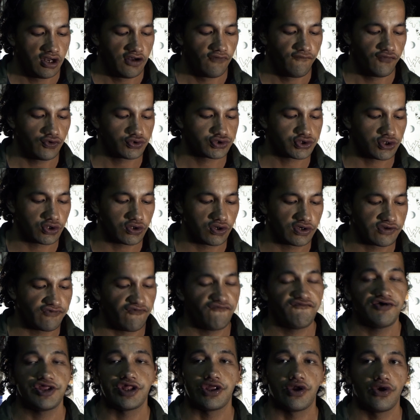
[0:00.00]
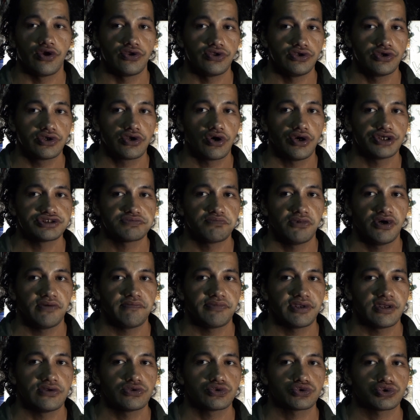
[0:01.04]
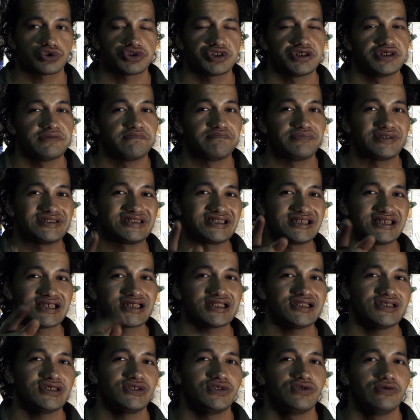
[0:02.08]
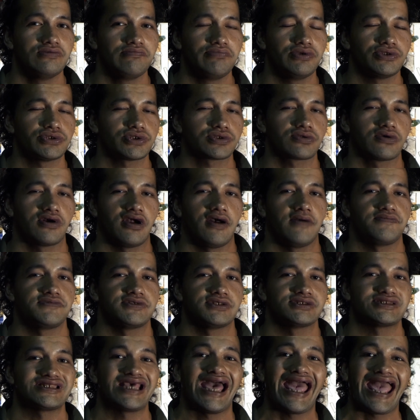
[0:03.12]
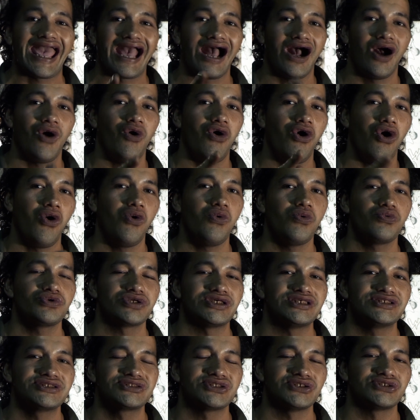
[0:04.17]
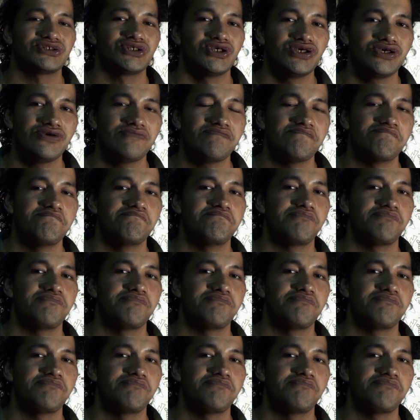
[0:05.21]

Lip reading: I've also got a video you guys might be interested, particularly you bushcrafters. How old is the term